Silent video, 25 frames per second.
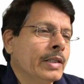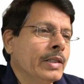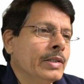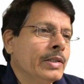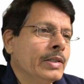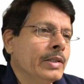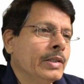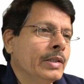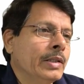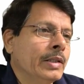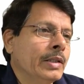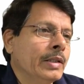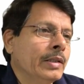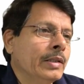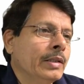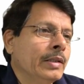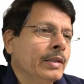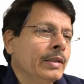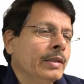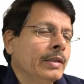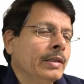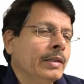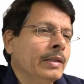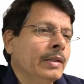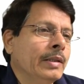consider
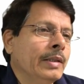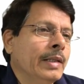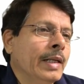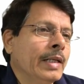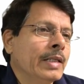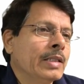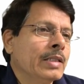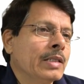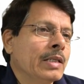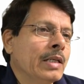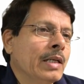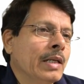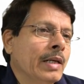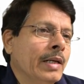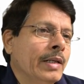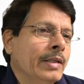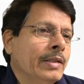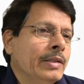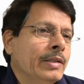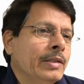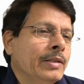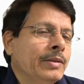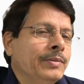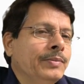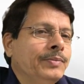the next
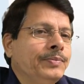slide,